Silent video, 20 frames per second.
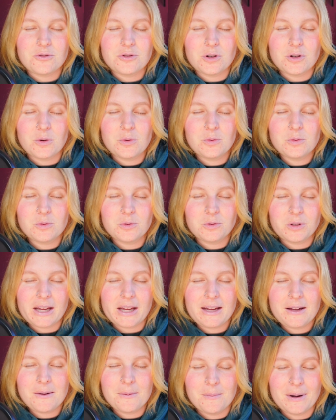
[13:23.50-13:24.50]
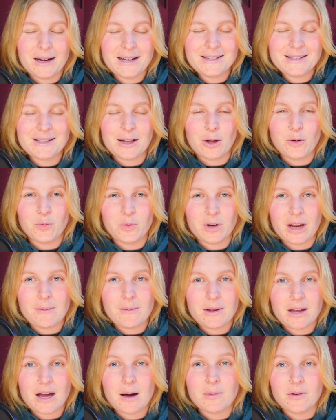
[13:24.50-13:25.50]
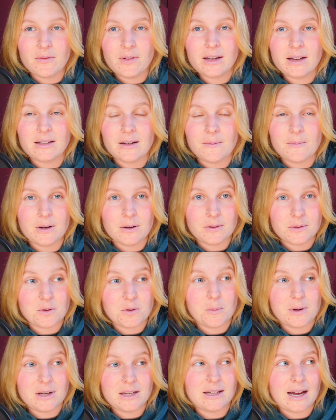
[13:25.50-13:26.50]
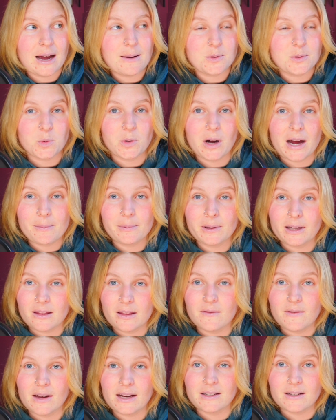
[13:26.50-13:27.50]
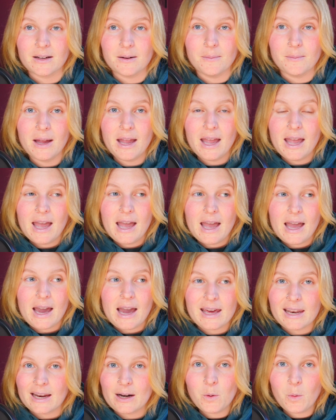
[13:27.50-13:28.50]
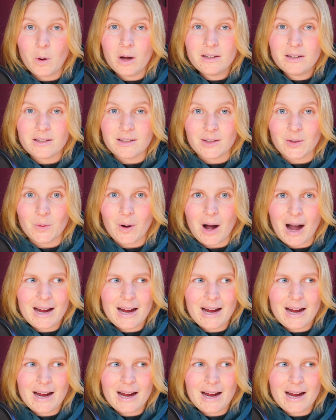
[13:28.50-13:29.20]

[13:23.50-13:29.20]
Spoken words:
don't like myself when I become a victim, there are so many times where I play the victim and I don't want to.